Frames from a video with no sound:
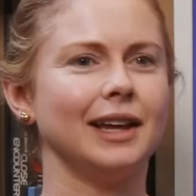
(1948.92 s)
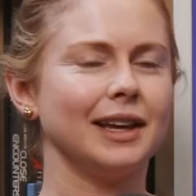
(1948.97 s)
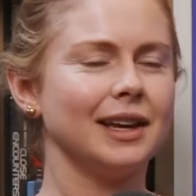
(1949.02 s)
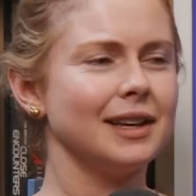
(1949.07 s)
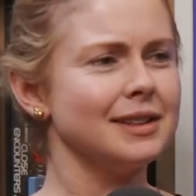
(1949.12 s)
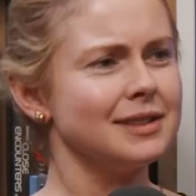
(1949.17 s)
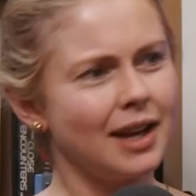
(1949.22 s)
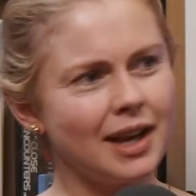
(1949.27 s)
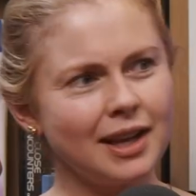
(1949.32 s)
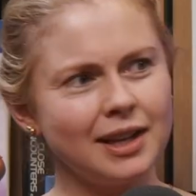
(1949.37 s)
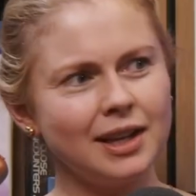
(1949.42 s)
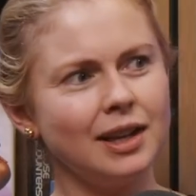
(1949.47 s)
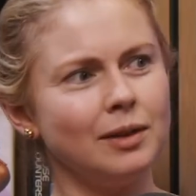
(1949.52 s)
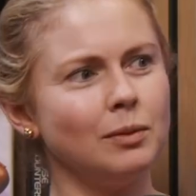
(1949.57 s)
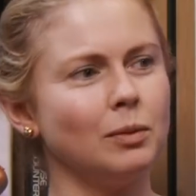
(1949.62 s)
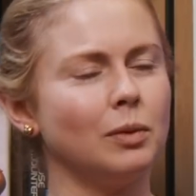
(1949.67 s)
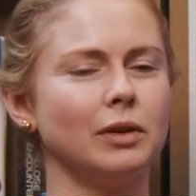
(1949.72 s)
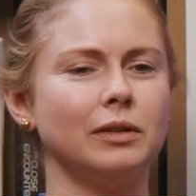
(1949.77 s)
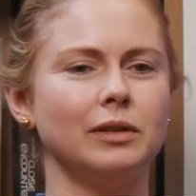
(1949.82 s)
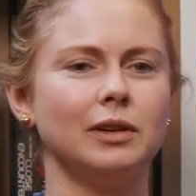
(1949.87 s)
like excited
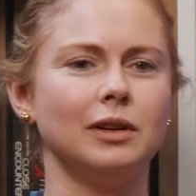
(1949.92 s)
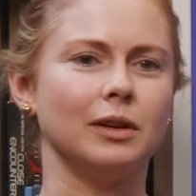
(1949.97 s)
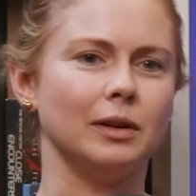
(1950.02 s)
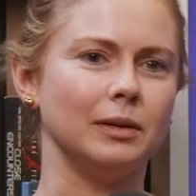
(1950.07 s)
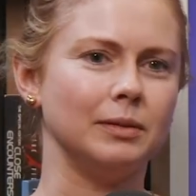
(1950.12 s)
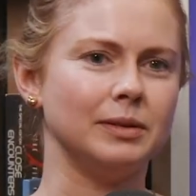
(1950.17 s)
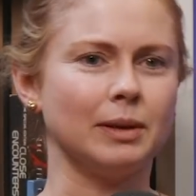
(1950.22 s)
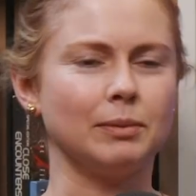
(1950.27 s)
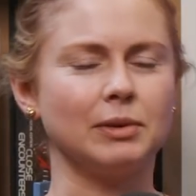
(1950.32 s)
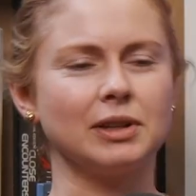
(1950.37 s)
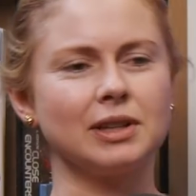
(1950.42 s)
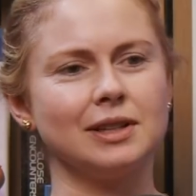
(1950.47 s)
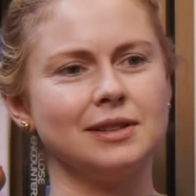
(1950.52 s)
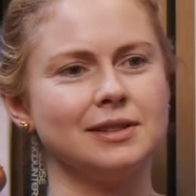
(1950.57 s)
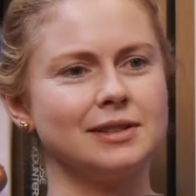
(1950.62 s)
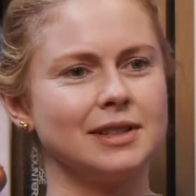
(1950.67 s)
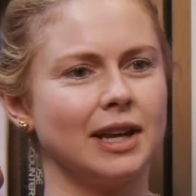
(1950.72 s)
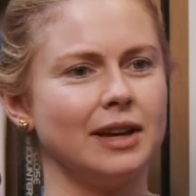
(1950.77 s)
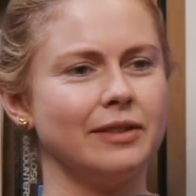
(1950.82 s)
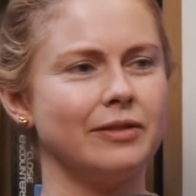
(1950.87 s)
and want, if someone
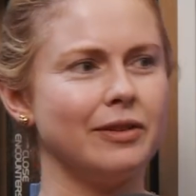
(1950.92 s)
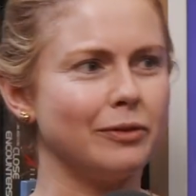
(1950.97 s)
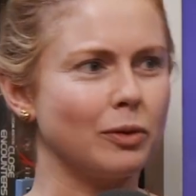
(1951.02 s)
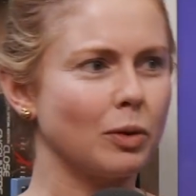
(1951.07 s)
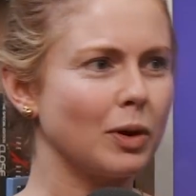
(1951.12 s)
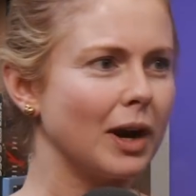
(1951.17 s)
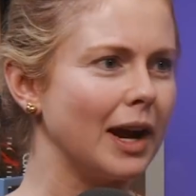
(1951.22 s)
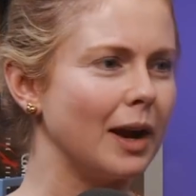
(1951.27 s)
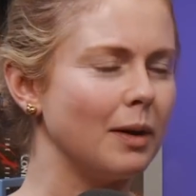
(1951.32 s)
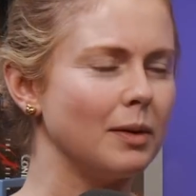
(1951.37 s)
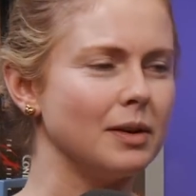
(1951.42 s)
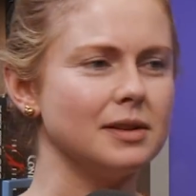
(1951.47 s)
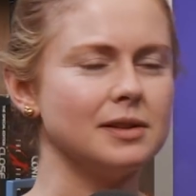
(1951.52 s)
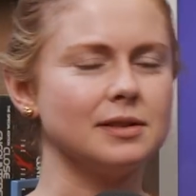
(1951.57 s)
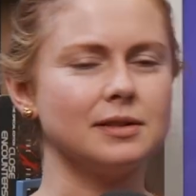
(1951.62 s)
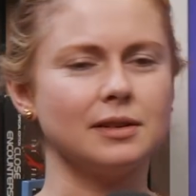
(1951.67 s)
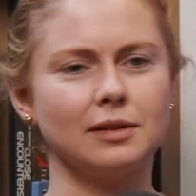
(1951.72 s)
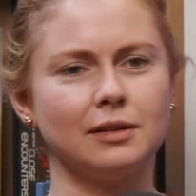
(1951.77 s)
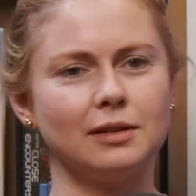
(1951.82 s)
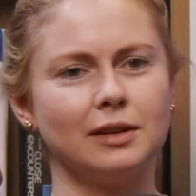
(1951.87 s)
can stay for 4
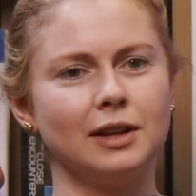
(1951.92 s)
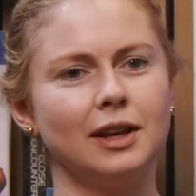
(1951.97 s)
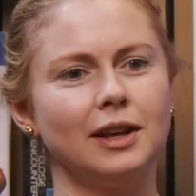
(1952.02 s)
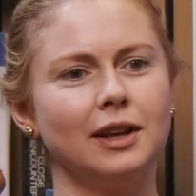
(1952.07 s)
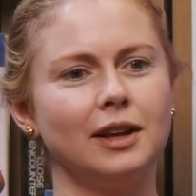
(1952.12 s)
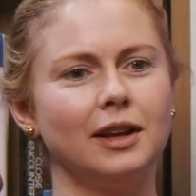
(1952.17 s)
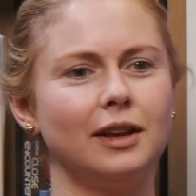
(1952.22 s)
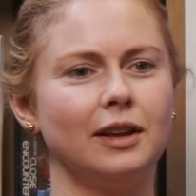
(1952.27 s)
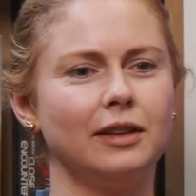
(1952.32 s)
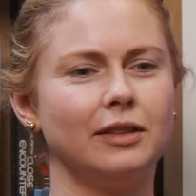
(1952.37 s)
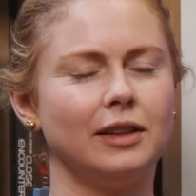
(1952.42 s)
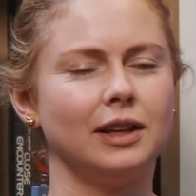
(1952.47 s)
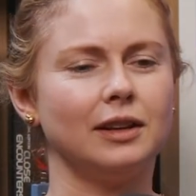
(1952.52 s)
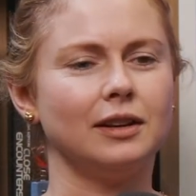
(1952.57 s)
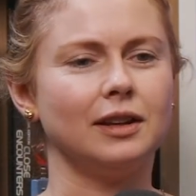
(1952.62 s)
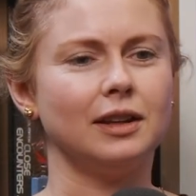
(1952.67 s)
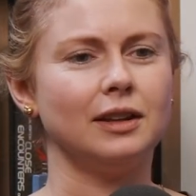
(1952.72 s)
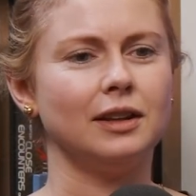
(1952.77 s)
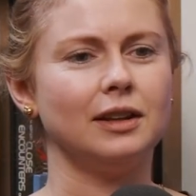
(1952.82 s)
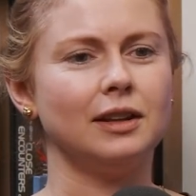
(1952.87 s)
hours, and
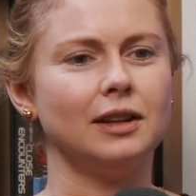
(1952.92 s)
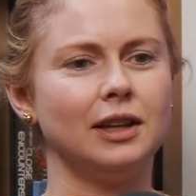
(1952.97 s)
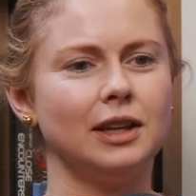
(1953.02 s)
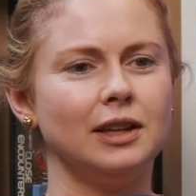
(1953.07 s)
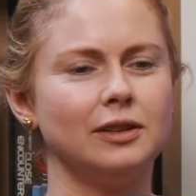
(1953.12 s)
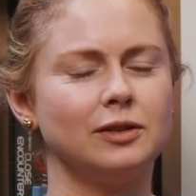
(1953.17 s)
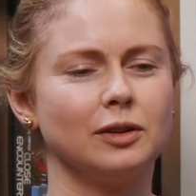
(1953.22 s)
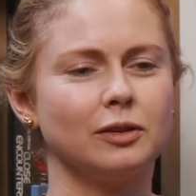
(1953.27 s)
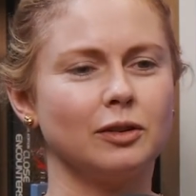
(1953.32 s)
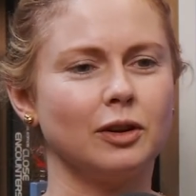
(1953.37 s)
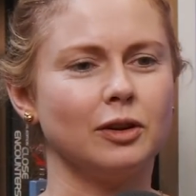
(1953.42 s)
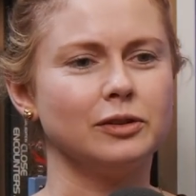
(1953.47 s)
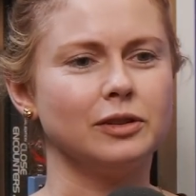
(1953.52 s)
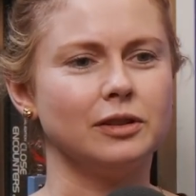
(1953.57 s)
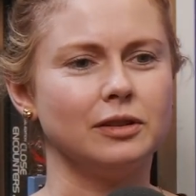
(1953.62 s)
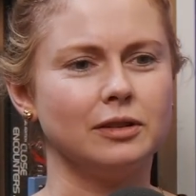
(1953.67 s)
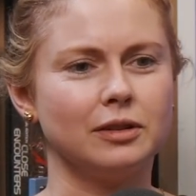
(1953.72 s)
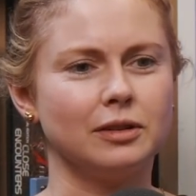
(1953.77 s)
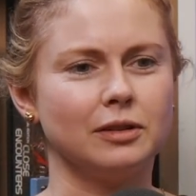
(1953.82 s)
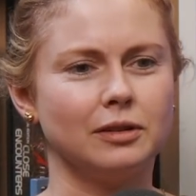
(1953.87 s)
then he sort of
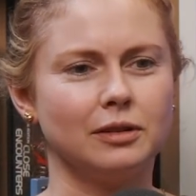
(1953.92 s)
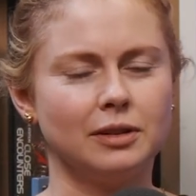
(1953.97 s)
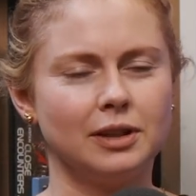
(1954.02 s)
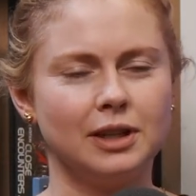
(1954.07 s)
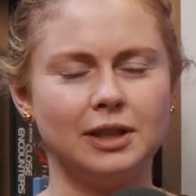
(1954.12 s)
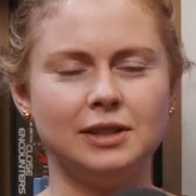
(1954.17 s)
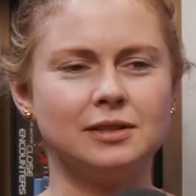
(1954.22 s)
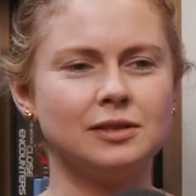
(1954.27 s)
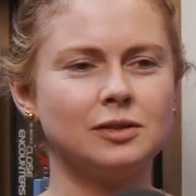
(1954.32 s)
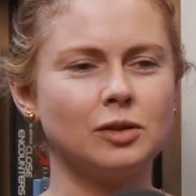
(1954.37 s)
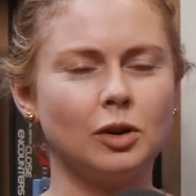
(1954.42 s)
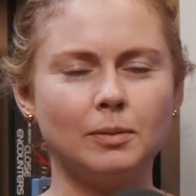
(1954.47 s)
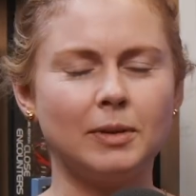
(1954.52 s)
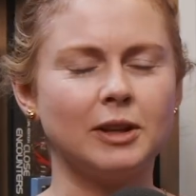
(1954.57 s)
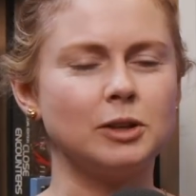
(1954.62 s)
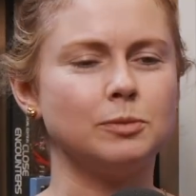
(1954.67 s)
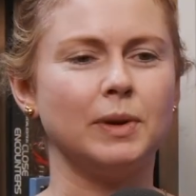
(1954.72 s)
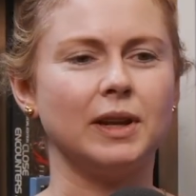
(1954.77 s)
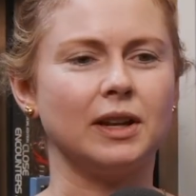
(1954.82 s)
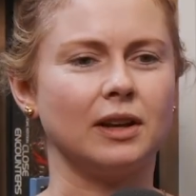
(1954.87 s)
goes into, he's so
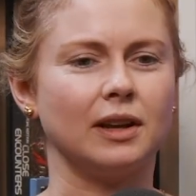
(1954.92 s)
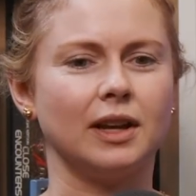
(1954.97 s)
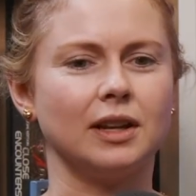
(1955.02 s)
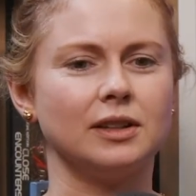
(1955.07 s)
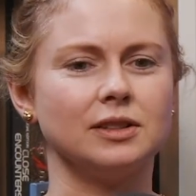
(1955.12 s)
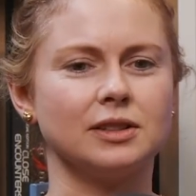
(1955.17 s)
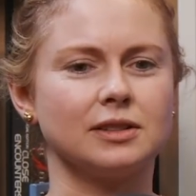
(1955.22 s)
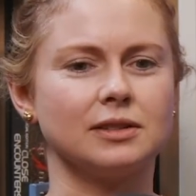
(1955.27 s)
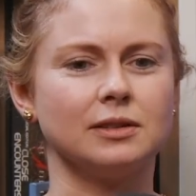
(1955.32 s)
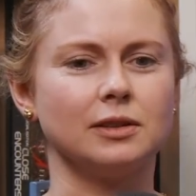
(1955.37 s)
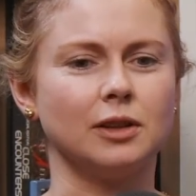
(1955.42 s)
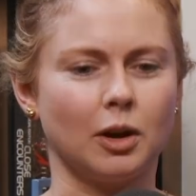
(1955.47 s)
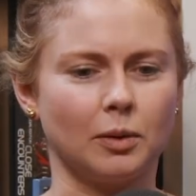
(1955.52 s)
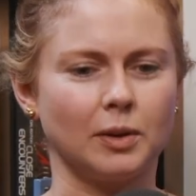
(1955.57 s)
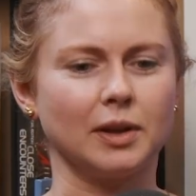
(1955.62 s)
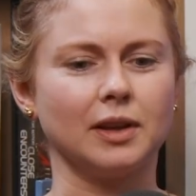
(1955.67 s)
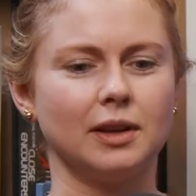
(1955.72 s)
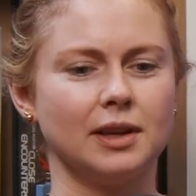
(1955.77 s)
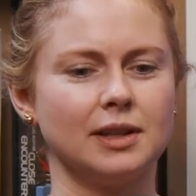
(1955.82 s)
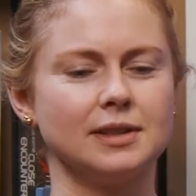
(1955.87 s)
much better at just
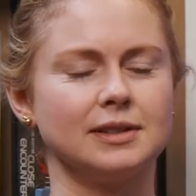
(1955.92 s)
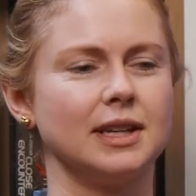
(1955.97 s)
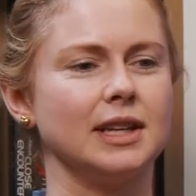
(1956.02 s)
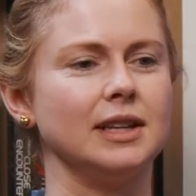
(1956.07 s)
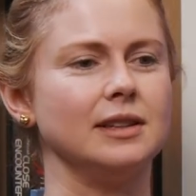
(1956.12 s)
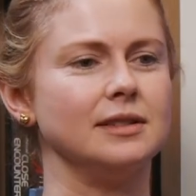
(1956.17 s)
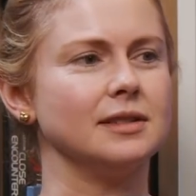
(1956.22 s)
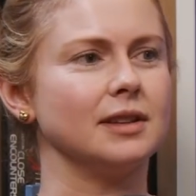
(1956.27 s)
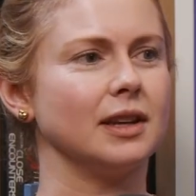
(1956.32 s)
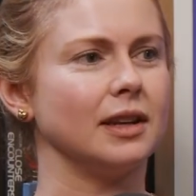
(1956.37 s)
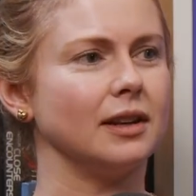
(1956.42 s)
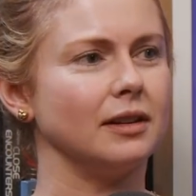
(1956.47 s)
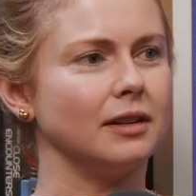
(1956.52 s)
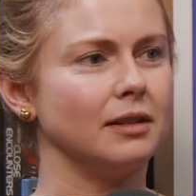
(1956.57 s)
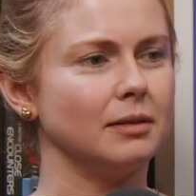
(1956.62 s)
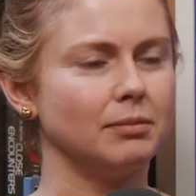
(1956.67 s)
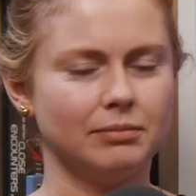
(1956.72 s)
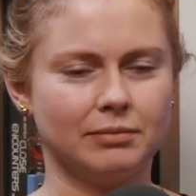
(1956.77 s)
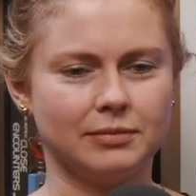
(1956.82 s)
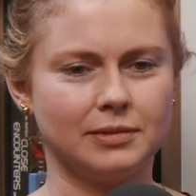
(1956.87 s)
knowing his needs and